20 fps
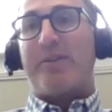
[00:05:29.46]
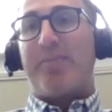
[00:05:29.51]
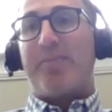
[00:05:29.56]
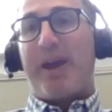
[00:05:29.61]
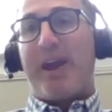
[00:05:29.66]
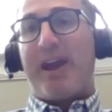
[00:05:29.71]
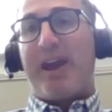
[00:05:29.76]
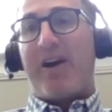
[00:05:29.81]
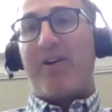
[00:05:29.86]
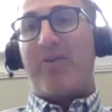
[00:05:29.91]
a
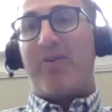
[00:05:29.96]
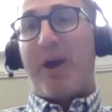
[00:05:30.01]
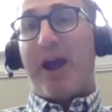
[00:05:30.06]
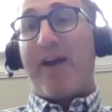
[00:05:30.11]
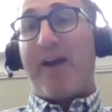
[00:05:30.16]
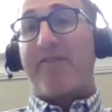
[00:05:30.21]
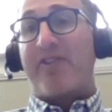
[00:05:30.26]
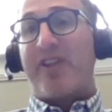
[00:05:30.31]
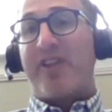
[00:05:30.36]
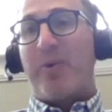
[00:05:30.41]
payout
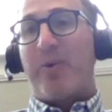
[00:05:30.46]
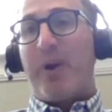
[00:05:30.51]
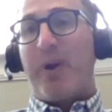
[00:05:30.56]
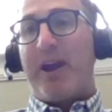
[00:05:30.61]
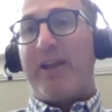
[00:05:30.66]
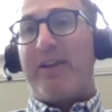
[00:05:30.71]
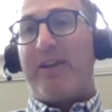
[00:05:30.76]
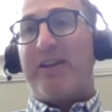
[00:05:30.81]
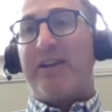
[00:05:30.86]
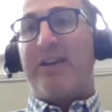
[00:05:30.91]
after they
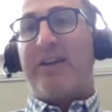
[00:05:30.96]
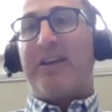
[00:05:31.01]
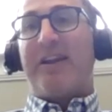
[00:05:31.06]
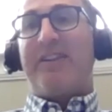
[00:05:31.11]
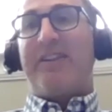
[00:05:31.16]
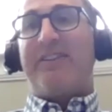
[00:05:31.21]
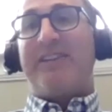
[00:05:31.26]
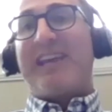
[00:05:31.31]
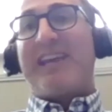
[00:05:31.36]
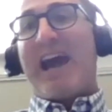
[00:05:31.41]
win
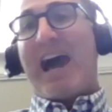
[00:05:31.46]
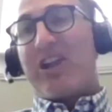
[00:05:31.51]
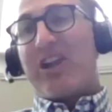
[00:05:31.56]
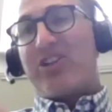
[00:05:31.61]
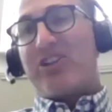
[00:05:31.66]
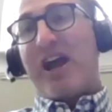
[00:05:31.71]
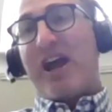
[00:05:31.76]
to cash